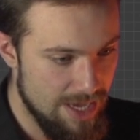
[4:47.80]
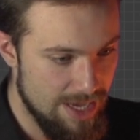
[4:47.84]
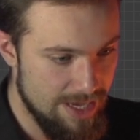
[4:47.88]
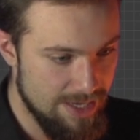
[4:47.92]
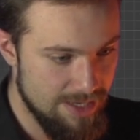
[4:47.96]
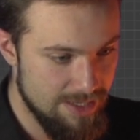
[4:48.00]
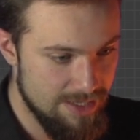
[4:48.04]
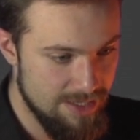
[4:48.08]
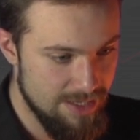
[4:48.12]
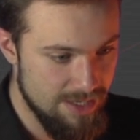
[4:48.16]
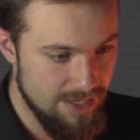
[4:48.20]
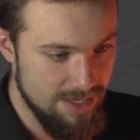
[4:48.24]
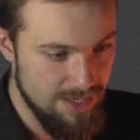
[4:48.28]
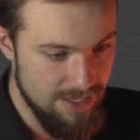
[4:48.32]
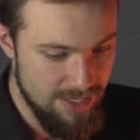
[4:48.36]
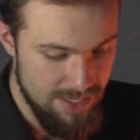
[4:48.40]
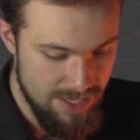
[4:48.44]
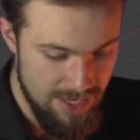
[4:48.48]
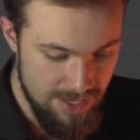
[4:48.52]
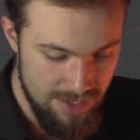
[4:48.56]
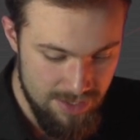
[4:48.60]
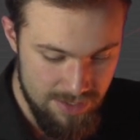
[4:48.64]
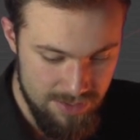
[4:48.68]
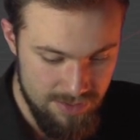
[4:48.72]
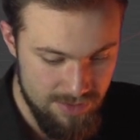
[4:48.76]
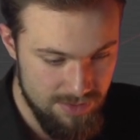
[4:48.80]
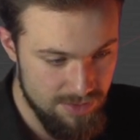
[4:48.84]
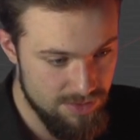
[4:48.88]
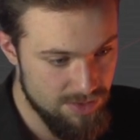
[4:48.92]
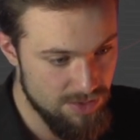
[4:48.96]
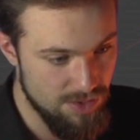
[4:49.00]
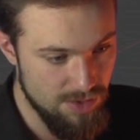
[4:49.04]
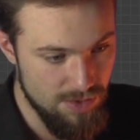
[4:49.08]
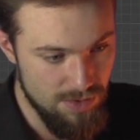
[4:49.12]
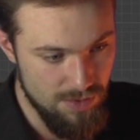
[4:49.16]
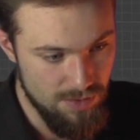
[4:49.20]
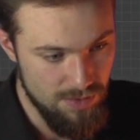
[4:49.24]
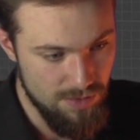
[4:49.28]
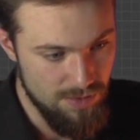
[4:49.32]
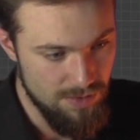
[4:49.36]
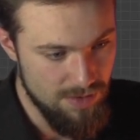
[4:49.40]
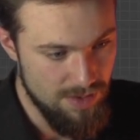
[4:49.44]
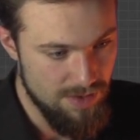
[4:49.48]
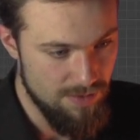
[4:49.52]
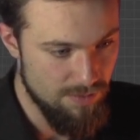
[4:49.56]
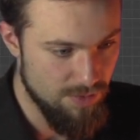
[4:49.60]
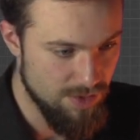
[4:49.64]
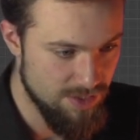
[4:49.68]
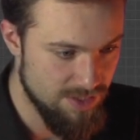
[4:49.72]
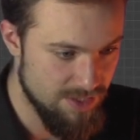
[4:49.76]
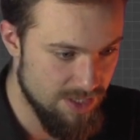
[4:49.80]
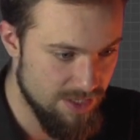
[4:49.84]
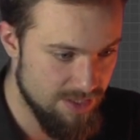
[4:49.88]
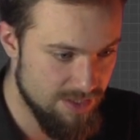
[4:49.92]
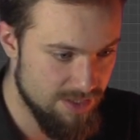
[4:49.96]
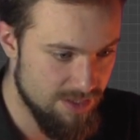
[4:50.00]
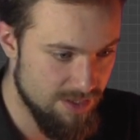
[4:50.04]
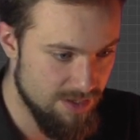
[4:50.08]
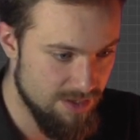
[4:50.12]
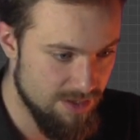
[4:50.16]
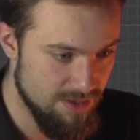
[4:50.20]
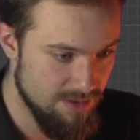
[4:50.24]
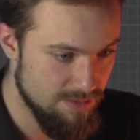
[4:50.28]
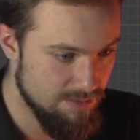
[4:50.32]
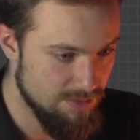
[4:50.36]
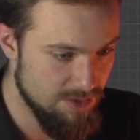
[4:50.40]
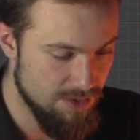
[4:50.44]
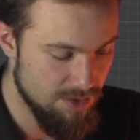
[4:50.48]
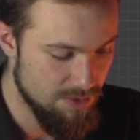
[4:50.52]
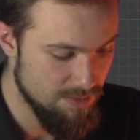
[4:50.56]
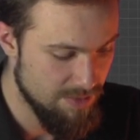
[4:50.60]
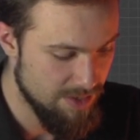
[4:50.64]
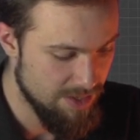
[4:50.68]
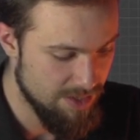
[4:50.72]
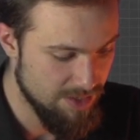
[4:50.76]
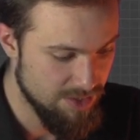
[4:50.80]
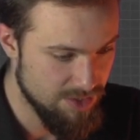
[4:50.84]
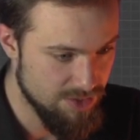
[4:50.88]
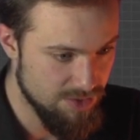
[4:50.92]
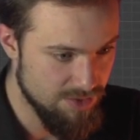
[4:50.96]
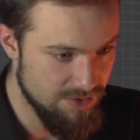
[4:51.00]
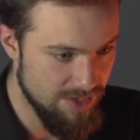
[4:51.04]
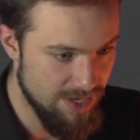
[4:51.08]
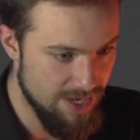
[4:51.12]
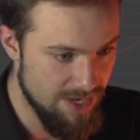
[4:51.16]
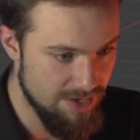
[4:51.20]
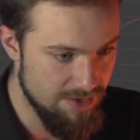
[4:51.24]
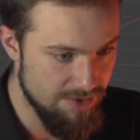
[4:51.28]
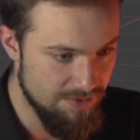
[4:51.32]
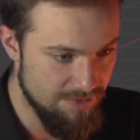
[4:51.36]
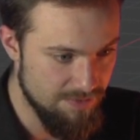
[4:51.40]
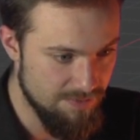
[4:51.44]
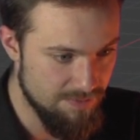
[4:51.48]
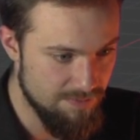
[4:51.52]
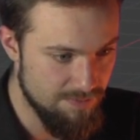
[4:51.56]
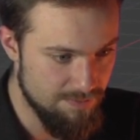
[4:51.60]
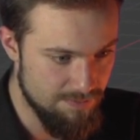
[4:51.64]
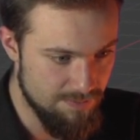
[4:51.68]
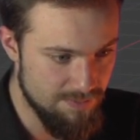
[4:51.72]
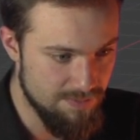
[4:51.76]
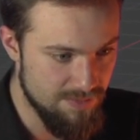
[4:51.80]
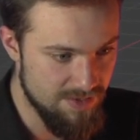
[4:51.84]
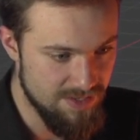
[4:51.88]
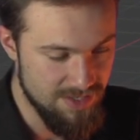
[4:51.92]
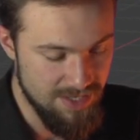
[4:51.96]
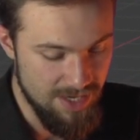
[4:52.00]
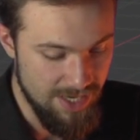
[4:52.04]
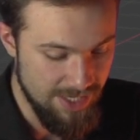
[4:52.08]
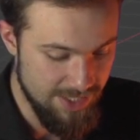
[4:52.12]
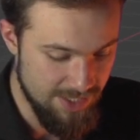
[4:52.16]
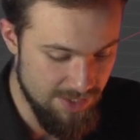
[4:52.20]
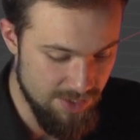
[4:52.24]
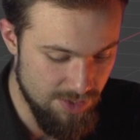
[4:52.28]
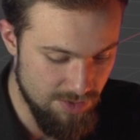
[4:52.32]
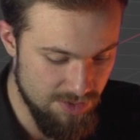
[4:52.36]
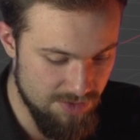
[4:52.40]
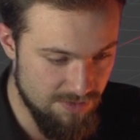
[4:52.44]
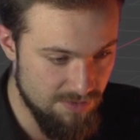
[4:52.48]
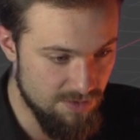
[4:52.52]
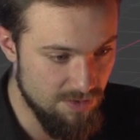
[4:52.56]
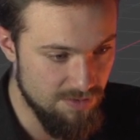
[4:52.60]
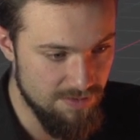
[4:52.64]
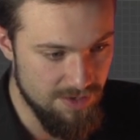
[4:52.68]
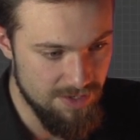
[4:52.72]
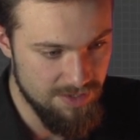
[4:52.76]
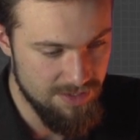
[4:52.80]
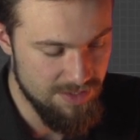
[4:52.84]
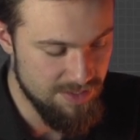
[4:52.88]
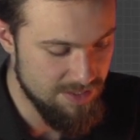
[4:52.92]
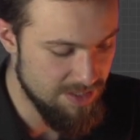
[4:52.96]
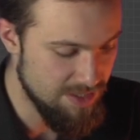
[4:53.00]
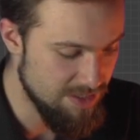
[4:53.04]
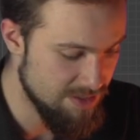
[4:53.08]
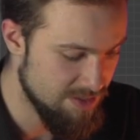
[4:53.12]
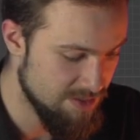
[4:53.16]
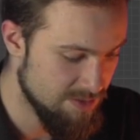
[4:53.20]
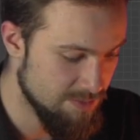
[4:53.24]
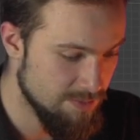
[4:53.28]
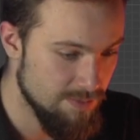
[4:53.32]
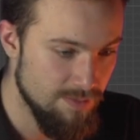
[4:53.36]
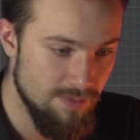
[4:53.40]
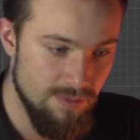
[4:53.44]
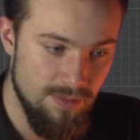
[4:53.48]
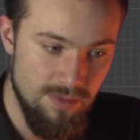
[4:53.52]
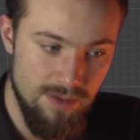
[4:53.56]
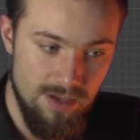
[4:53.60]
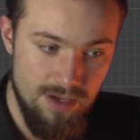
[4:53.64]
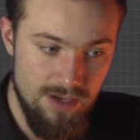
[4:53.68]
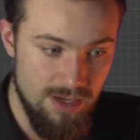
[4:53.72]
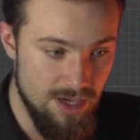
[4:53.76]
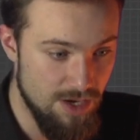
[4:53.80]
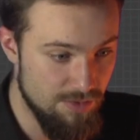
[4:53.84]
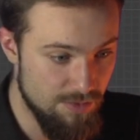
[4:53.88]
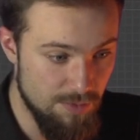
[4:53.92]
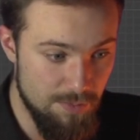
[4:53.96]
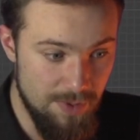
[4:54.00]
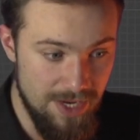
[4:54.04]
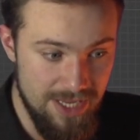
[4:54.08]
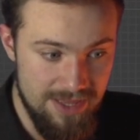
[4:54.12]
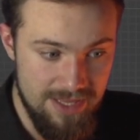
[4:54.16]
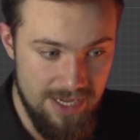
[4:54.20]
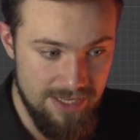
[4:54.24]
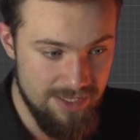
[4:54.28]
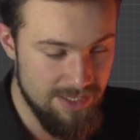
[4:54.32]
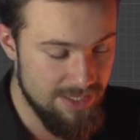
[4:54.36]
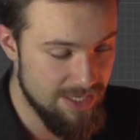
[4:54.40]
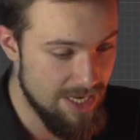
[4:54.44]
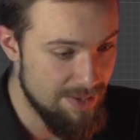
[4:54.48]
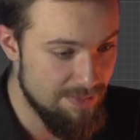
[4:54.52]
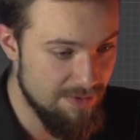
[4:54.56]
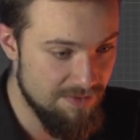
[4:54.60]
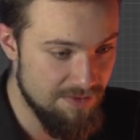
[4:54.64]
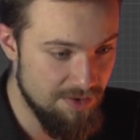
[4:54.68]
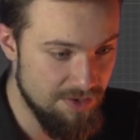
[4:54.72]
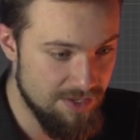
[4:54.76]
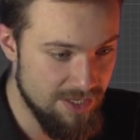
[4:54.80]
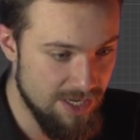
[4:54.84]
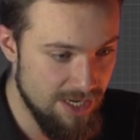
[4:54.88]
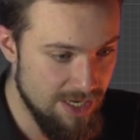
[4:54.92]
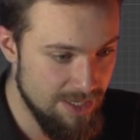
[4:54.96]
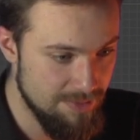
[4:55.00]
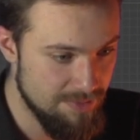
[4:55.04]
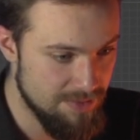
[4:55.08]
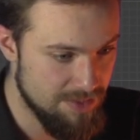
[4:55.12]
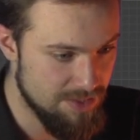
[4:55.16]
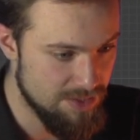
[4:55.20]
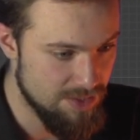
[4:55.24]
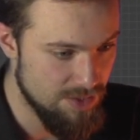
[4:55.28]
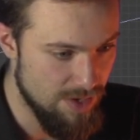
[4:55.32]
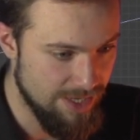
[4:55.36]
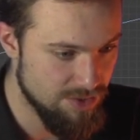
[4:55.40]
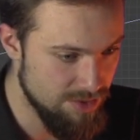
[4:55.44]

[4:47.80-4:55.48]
And yeah, so once that's done, you know, making sure again you've selected those 4 vertices. Repeat that step a few times.